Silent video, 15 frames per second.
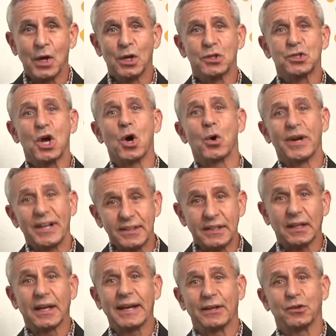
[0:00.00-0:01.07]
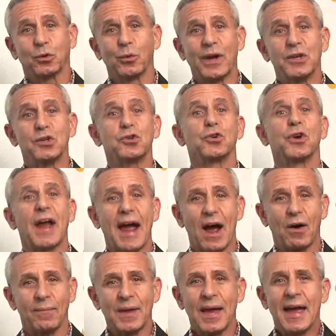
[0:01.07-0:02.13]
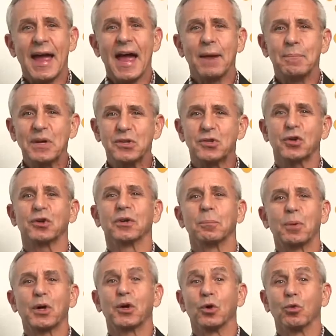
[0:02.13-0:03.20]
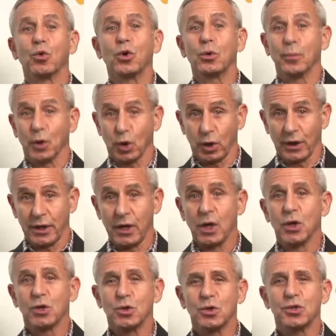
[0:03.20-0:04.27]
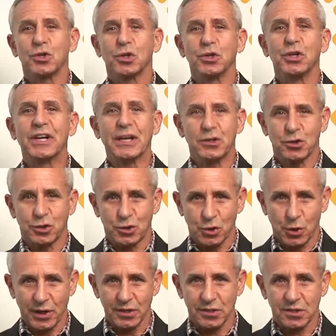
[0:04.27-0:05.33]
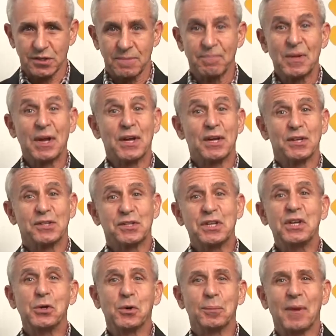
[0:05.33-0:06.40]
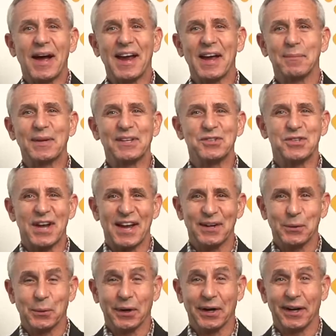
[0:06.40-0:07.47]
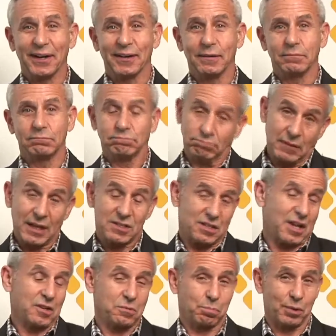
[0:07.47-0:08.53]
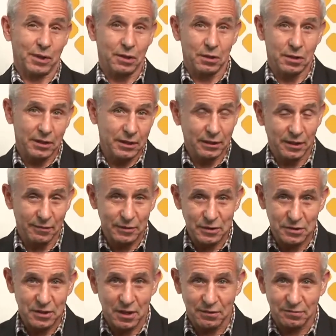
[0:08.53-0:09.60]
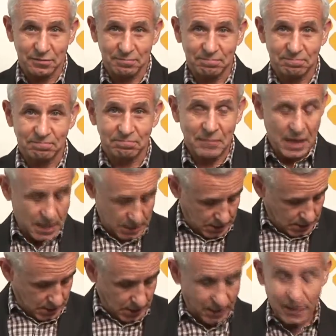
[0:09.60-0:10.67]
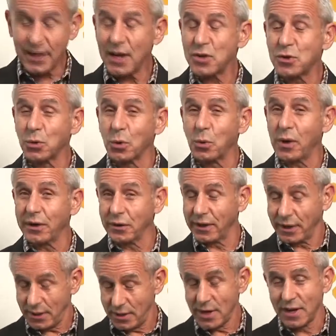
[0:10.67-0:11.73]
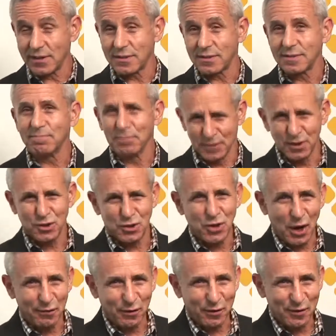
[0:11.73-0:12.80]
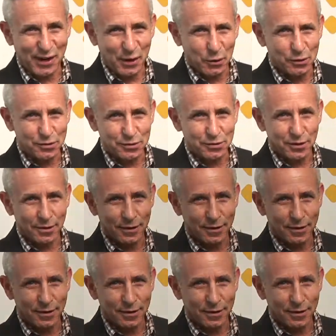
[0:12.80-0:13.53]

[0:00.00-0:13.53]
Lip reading: So hit the link to register now and be certain to book your room early to ensure you get your choice. See you in Miami in January. That sounds pretty good in and of itself. And in case you were wondering, yes, John Varvatos.